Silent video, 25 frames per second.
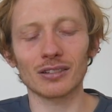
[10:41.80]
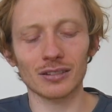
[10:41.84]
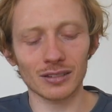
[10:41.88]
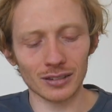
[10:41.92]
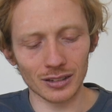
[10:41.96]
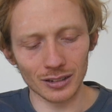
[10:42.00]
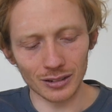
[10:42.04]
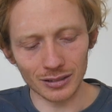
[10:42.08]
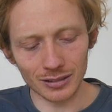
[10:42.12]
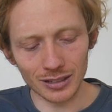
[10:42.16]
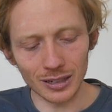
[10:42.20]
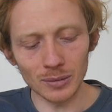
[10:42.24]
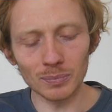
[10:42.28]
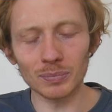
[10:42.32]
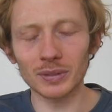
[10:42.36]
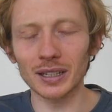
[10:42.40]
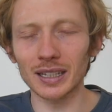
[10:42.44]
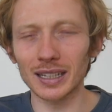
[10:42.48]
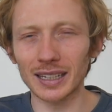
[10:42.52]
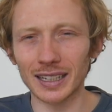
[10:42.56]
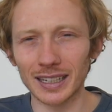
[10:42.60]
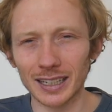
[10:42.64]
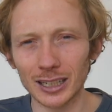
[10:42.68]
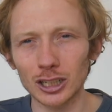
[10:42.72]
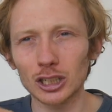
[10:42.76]
there's something
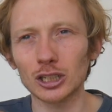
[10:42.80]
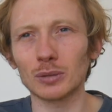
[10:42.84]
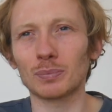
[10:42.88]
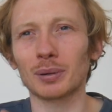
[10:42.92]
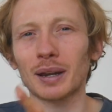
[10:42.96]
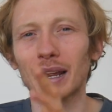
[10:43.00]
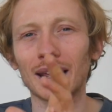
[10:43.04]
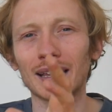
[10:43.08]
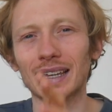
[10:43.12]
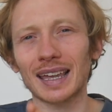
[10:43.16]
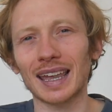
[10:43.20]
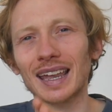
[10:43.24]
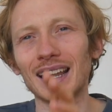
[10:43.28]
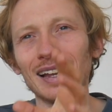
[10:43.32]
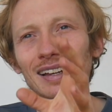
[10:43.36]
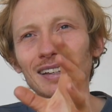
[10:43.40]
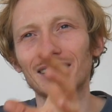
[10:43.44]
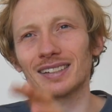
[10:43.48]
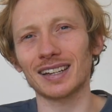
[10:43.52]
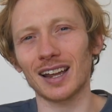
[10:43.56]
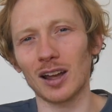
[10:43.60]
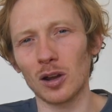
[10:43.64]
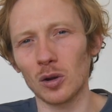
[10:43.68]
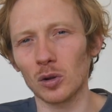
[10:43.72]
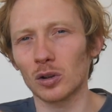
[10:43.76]
here, but I can't
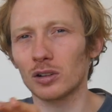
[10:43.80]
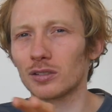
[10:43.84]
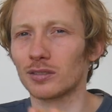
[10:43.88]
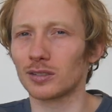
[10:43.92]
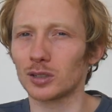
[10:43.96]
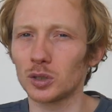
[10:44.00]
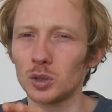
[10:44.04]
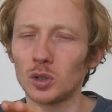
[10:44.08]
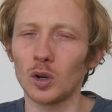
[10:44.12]
tell because you